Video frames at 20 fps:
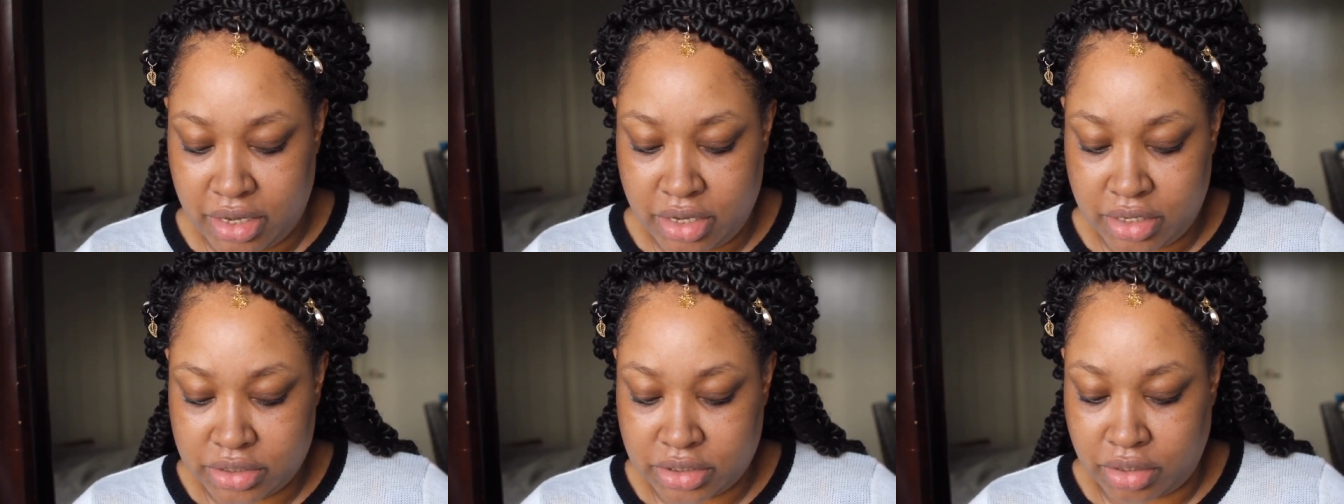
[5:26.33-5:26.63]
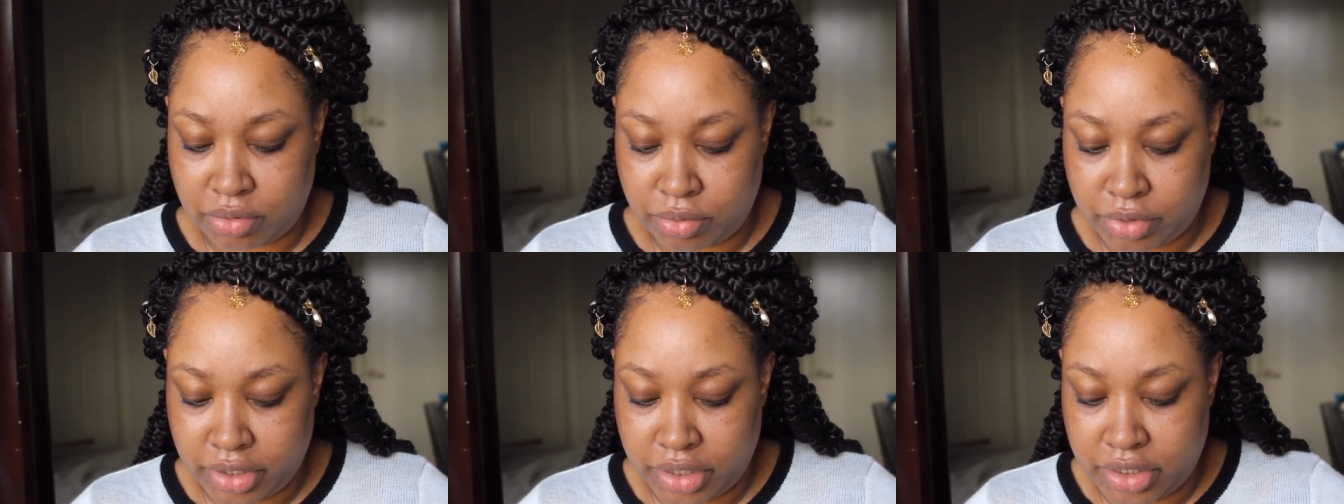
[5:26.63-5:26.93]

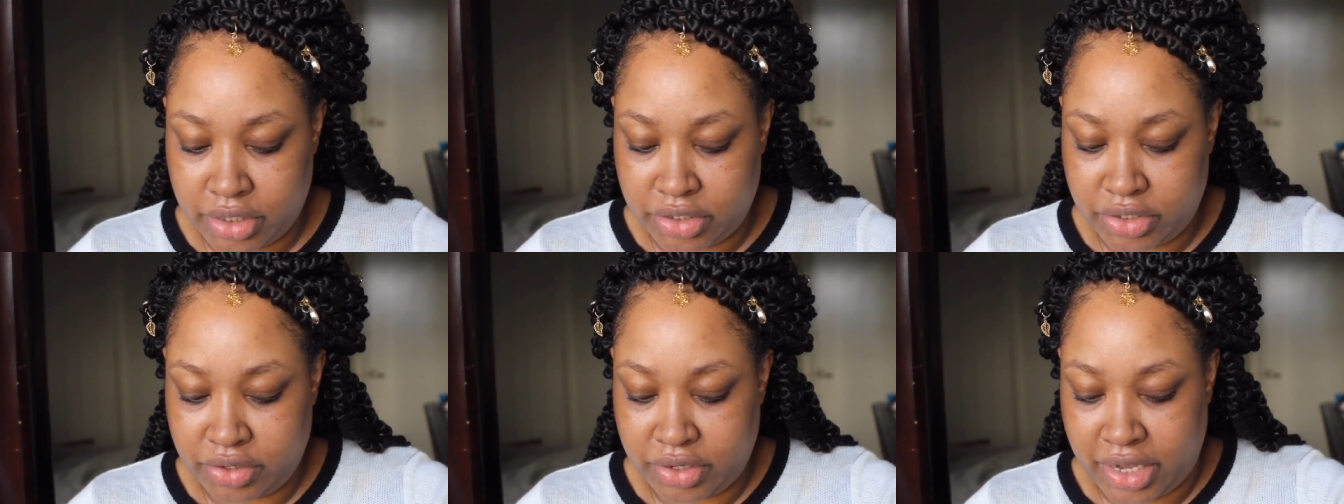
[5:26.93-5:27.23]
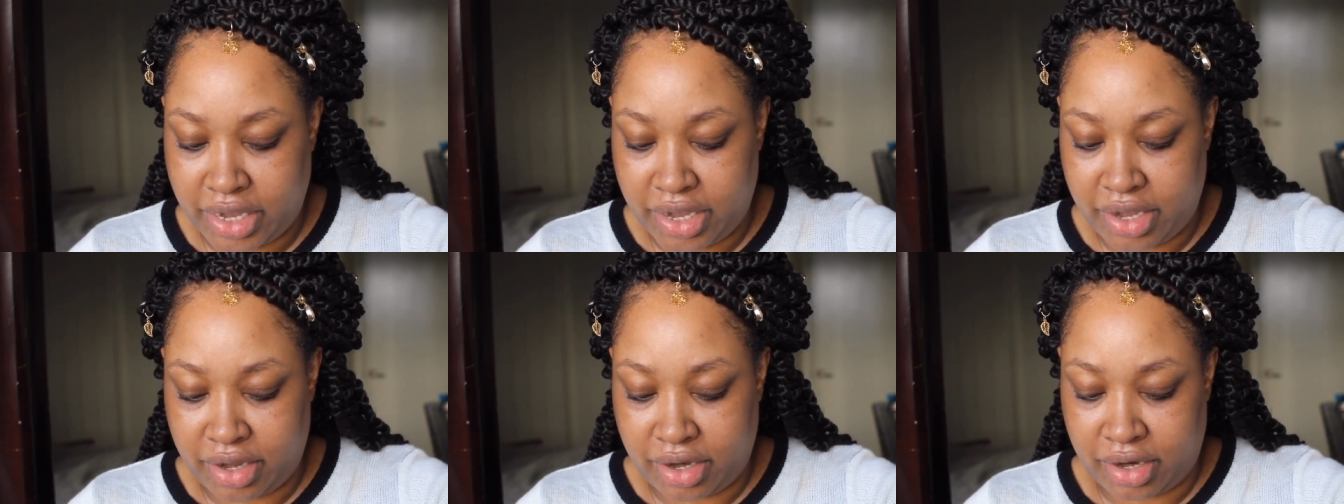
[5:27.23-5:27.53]
So we're going to do
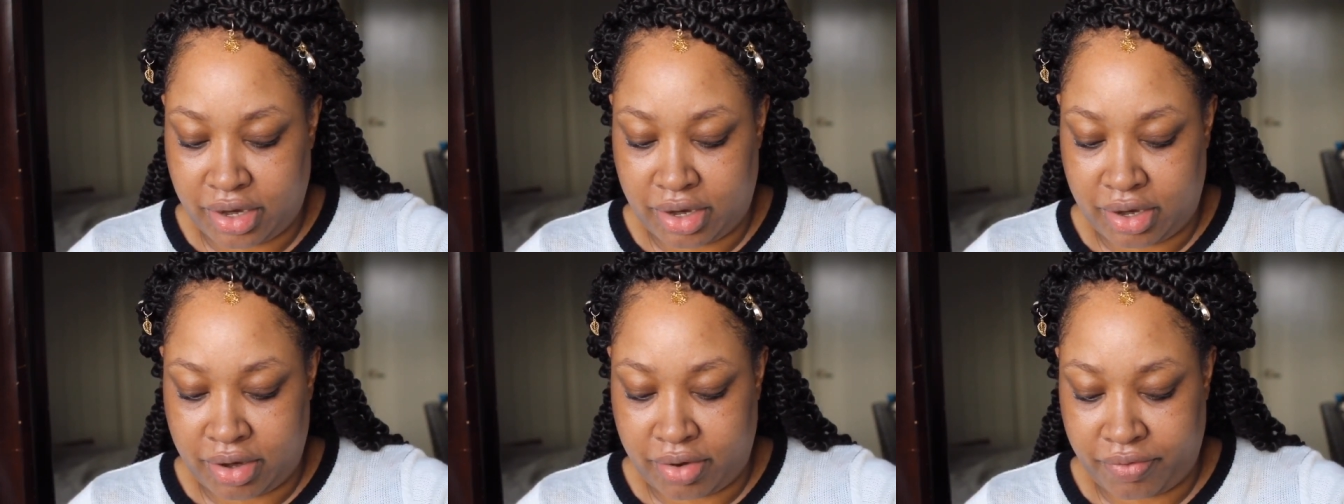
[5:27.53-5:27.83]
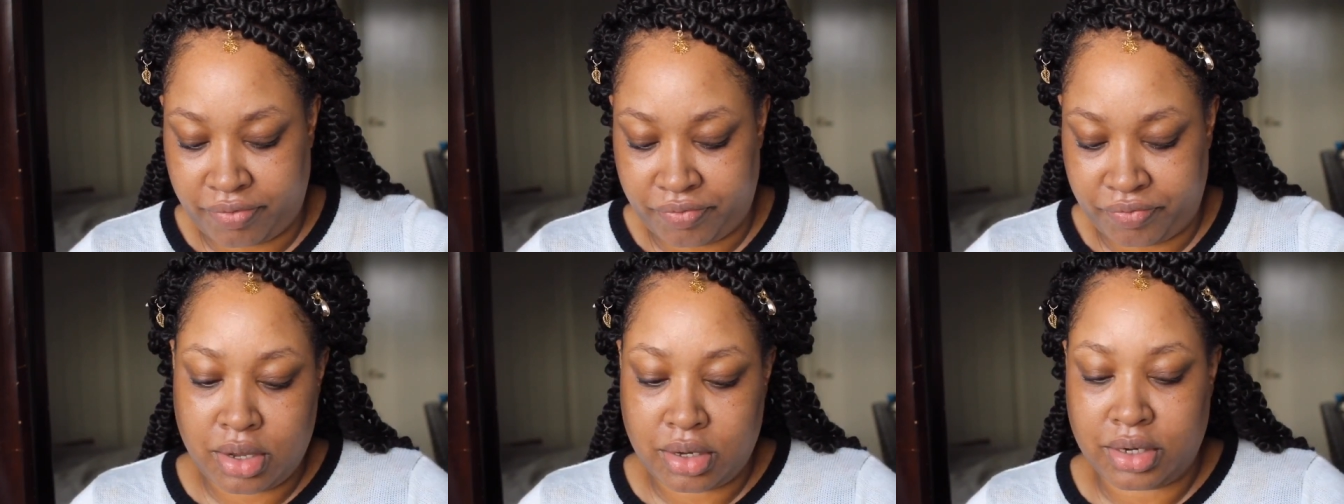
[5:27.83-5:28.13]
that.
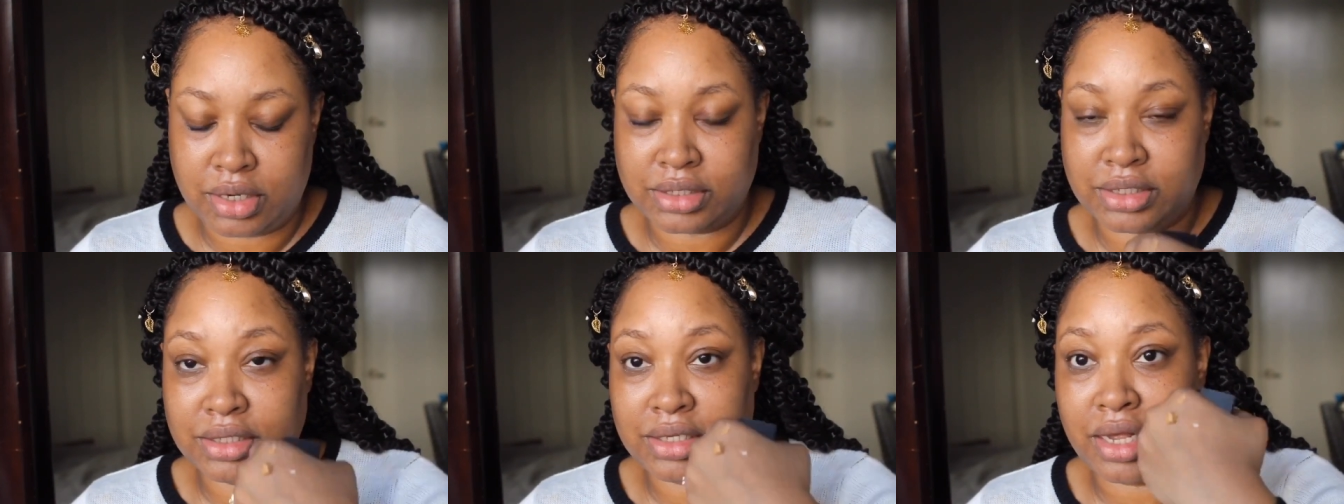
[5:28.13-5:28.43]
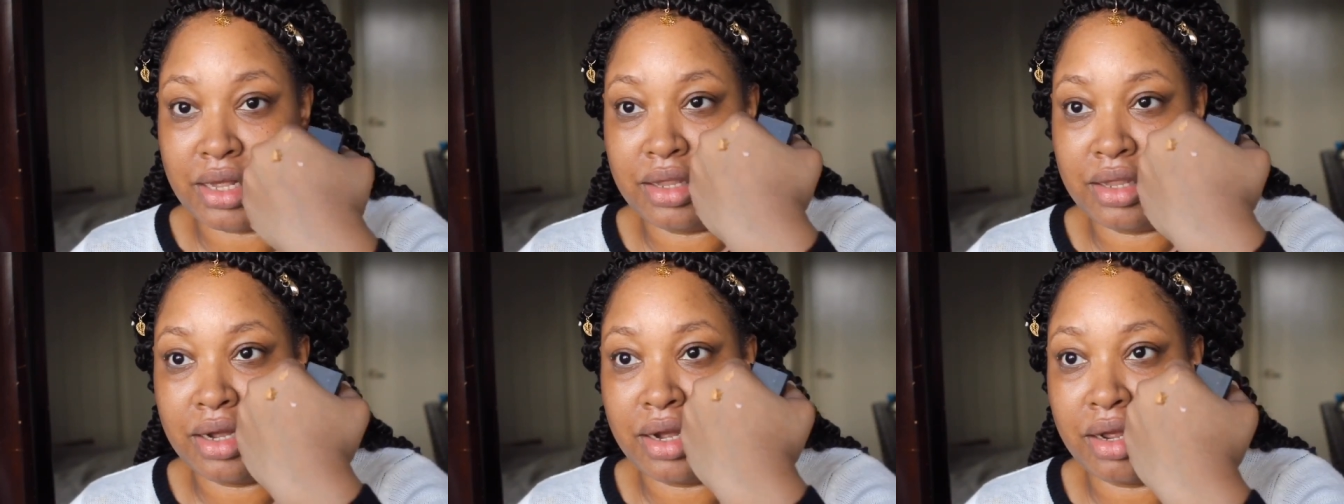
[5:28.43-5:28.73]
This is
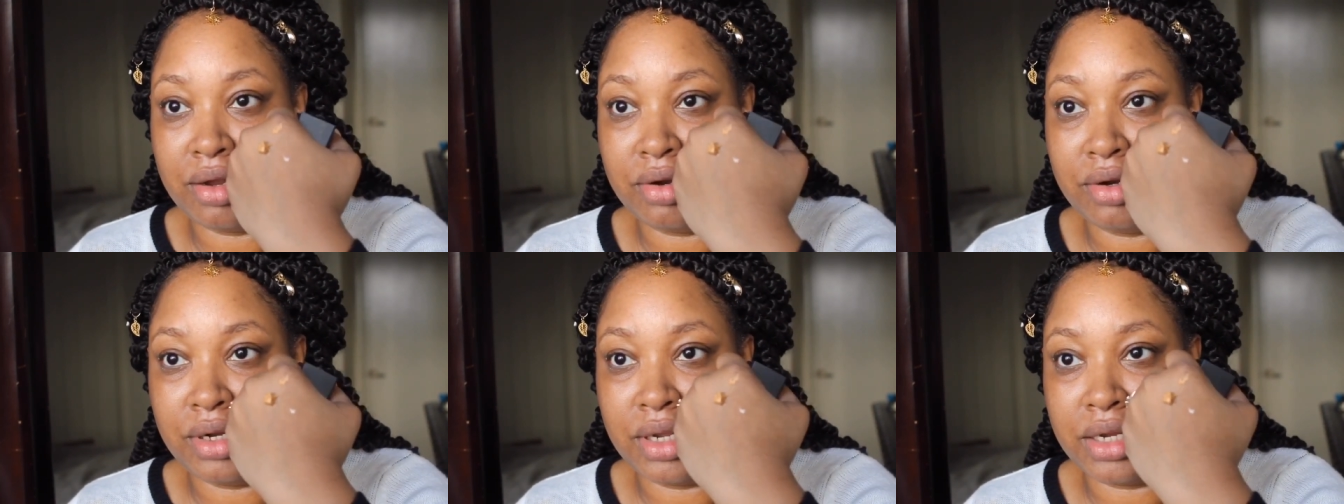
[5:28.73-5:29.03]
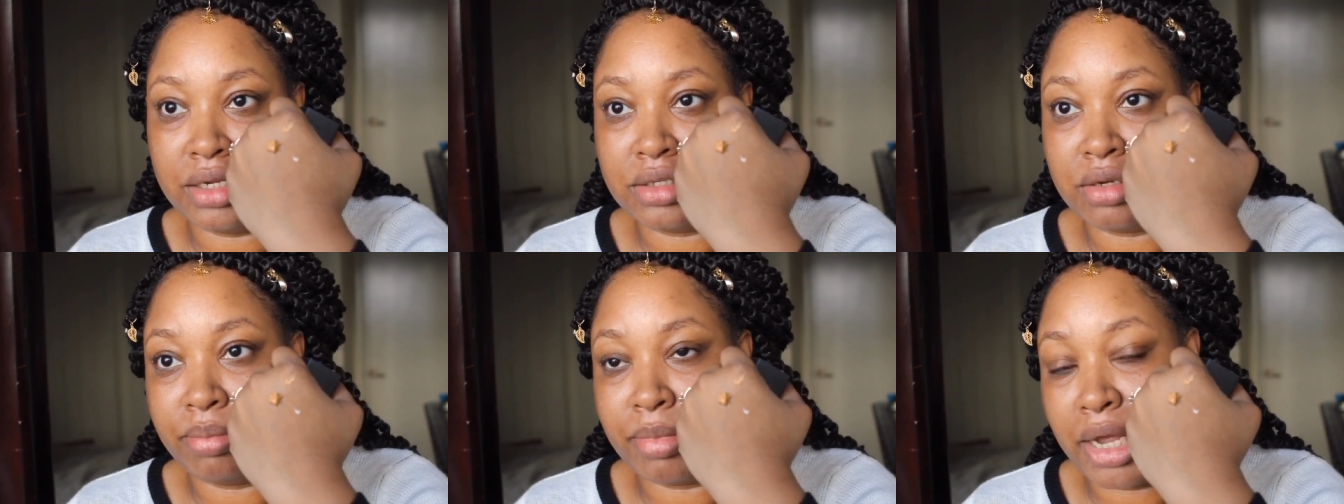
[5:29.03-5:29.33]
how the color
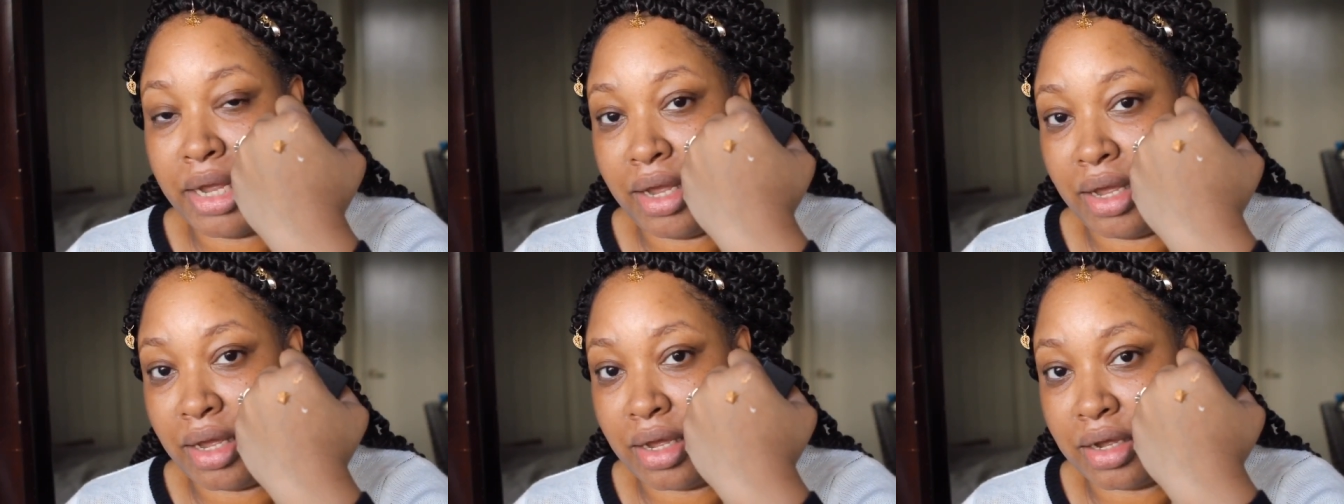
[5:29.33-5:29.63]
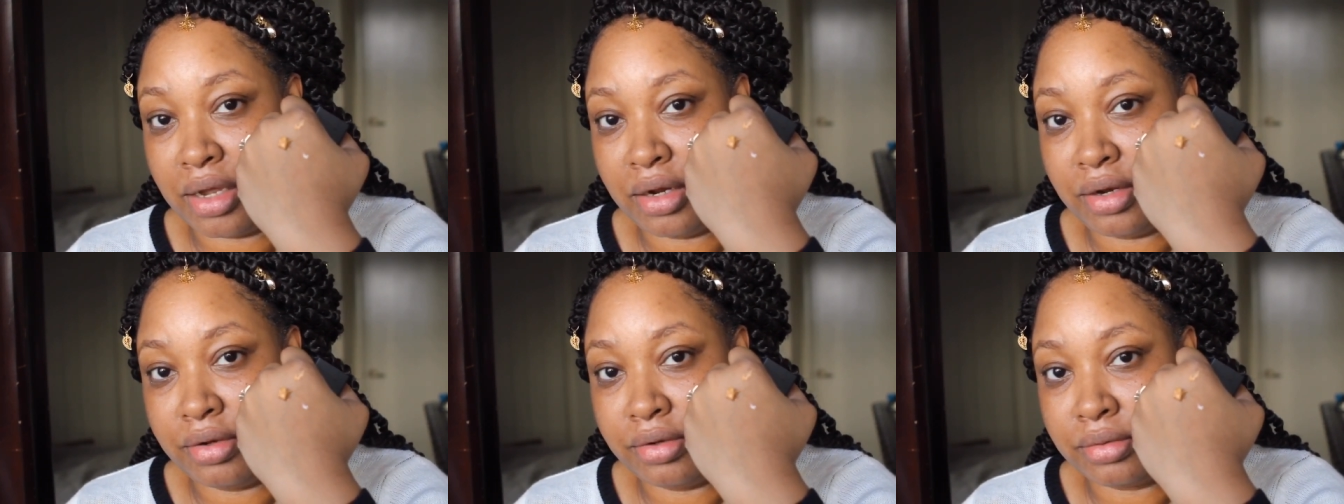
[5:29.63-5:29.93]
looks on my
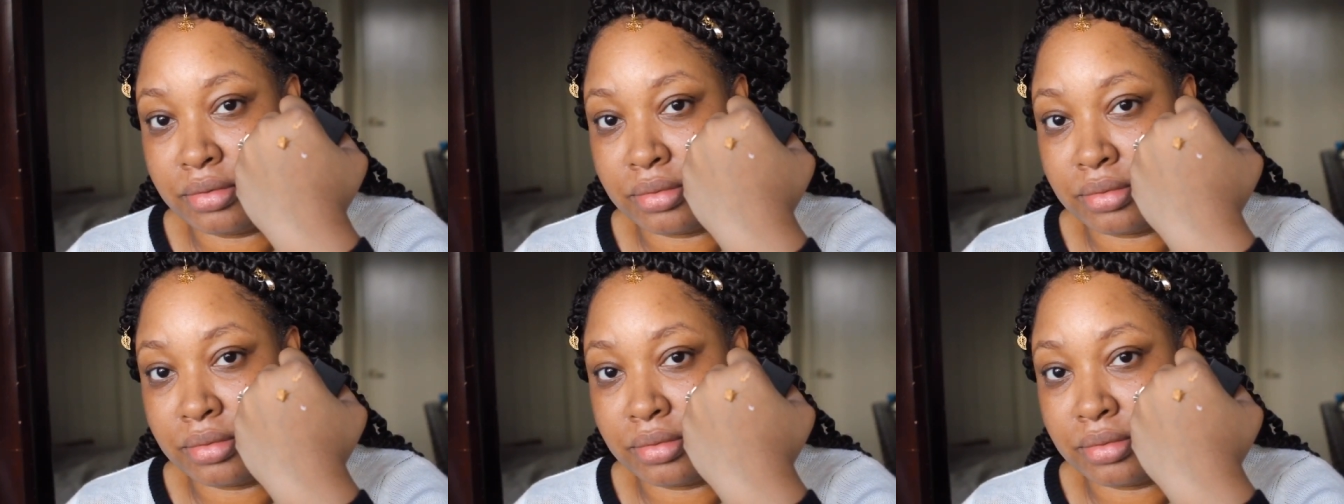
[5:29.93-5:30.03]
hand.